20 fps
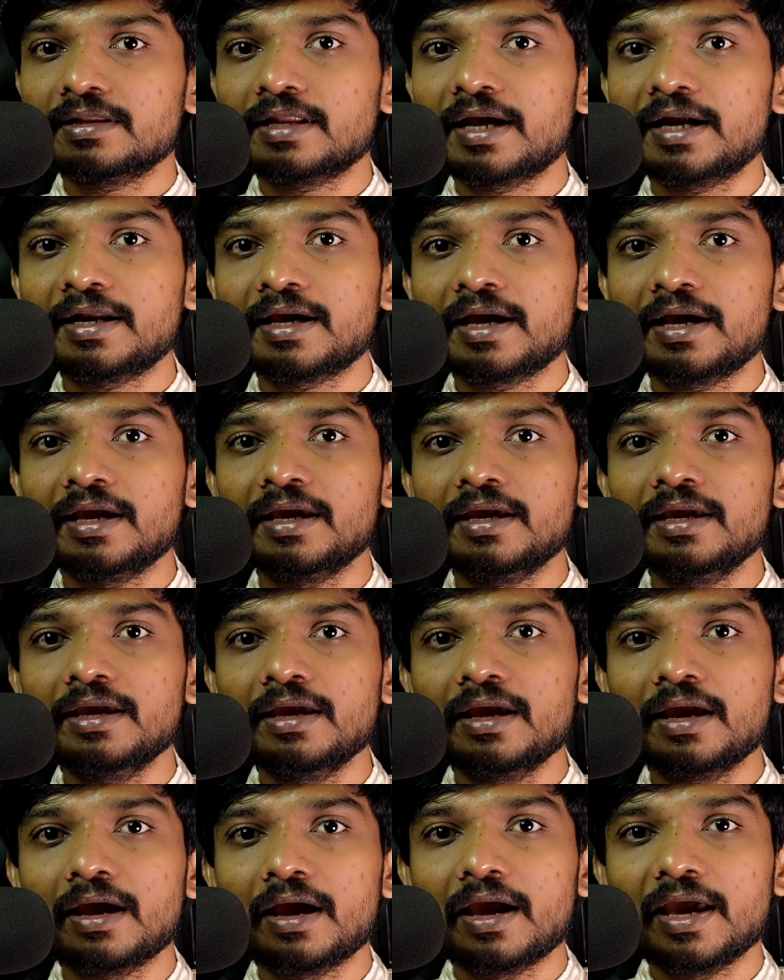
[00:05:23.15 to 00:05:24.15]
that
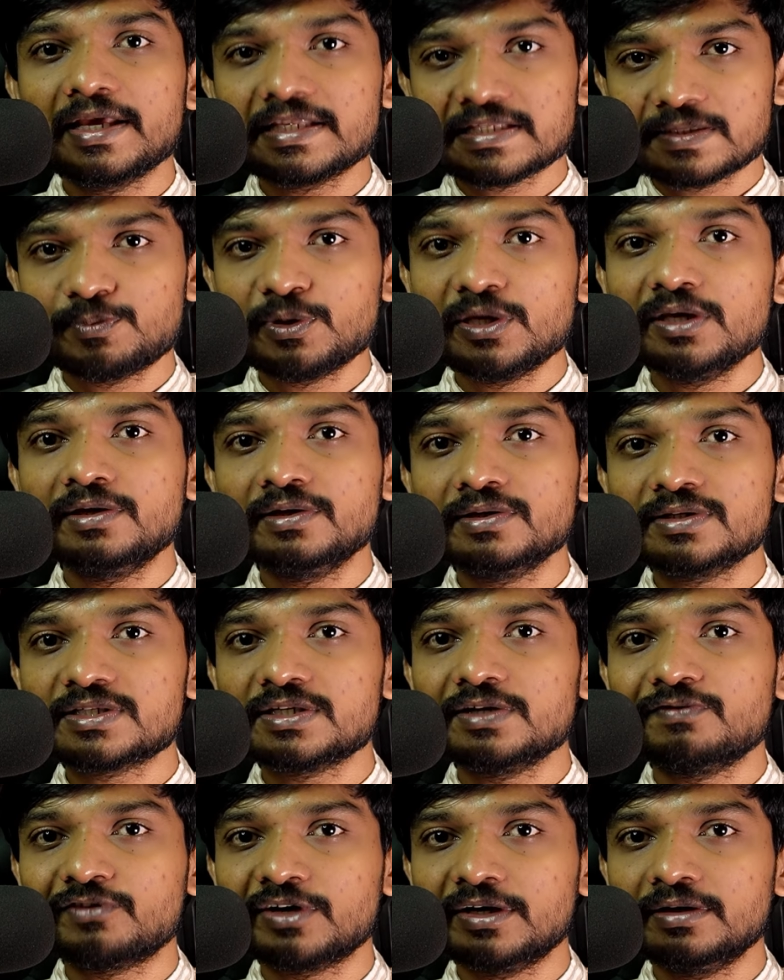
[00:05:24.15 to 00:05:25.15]
I experience
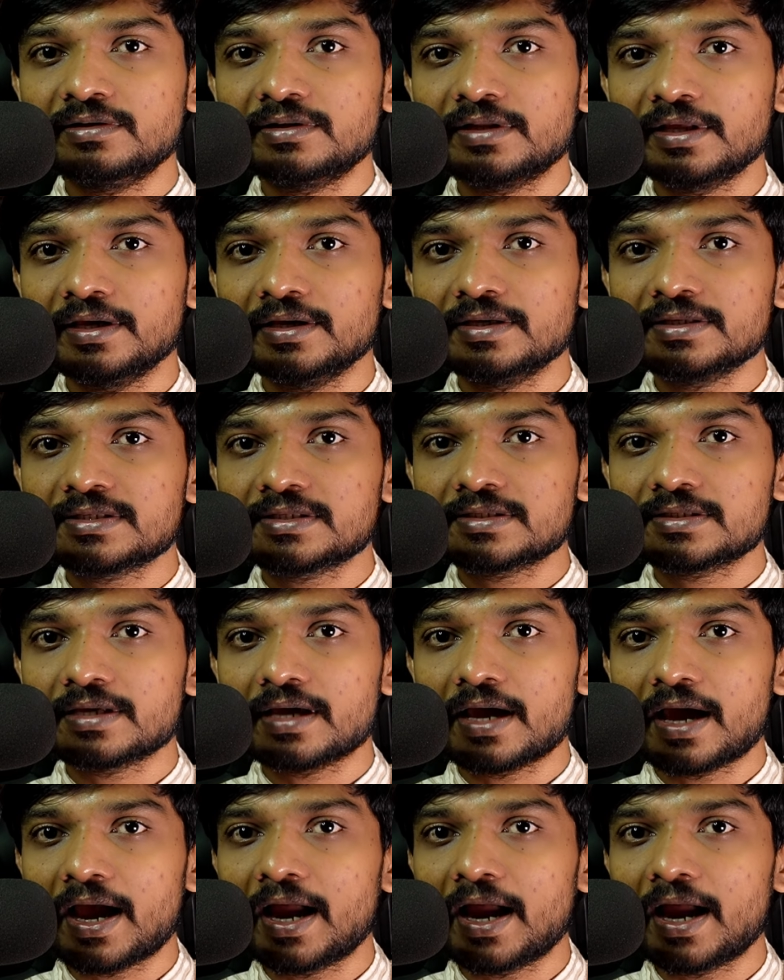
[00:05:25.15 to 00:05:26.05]
different things,